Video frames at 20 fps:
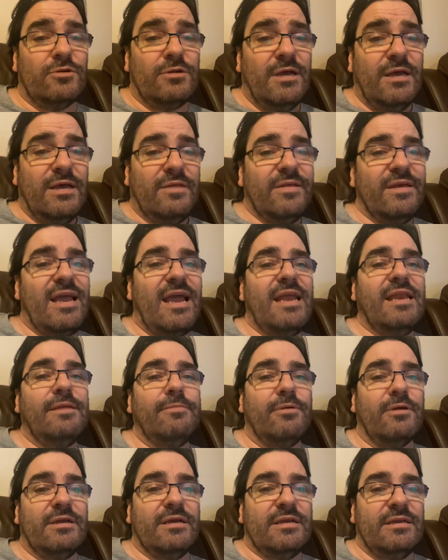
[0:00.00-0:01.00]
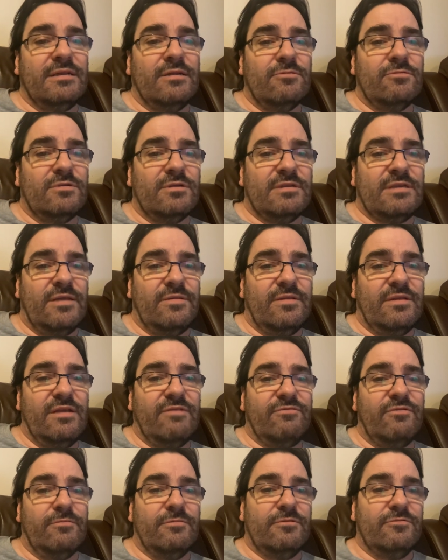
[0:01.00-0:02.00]
I think anybody can understand the
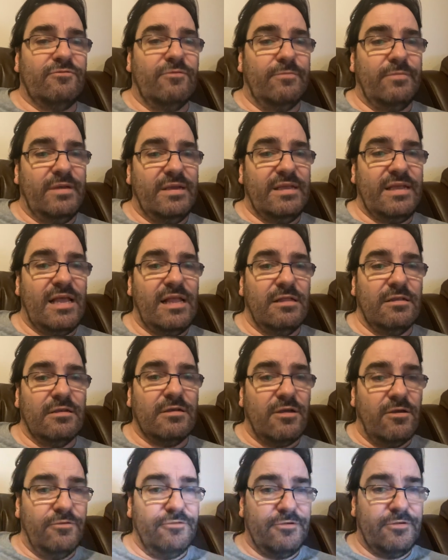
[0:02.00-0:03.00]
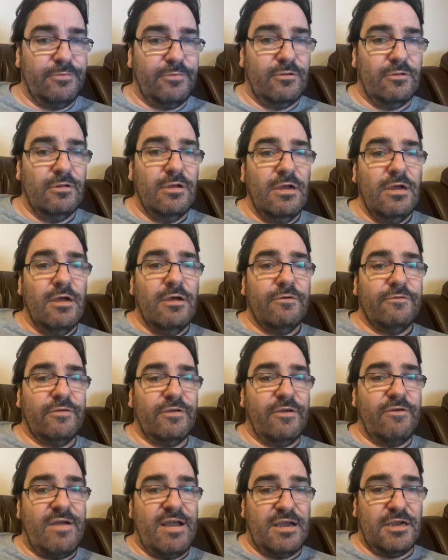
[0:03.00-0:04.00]
difference from being held accountable for
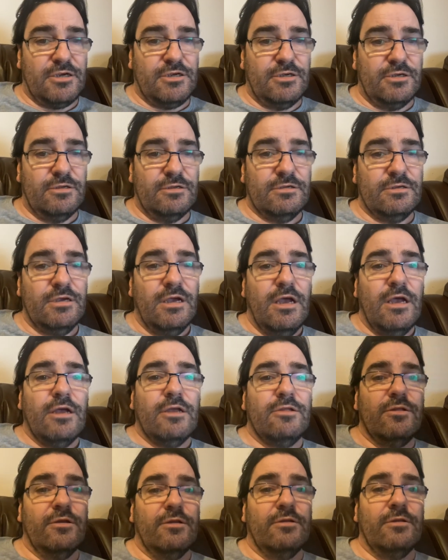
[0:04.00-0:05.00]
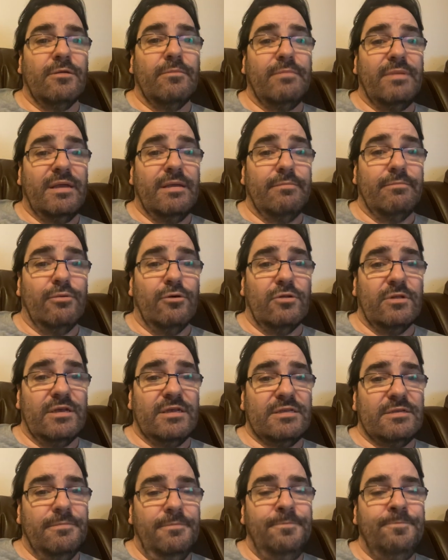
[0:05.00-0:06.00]
your actions than being bullied.